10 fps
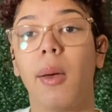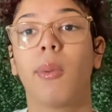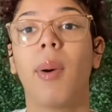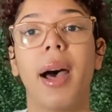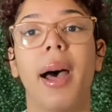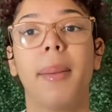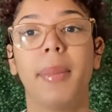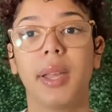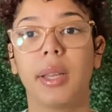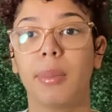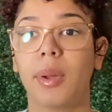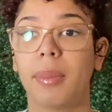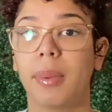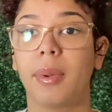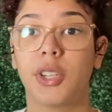Why make an
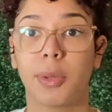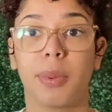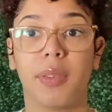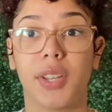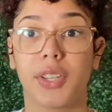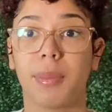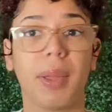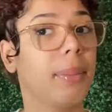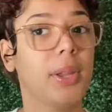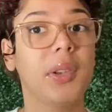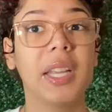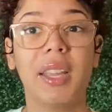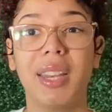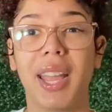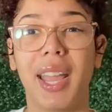appointment with your professor? Maybe you didn't
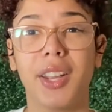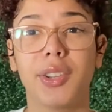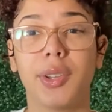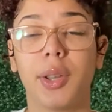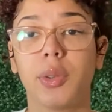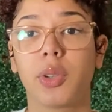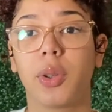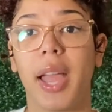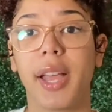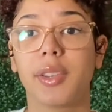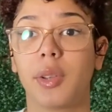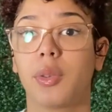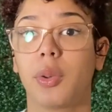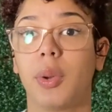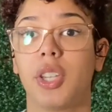get to ask
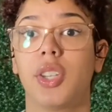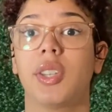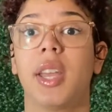those questions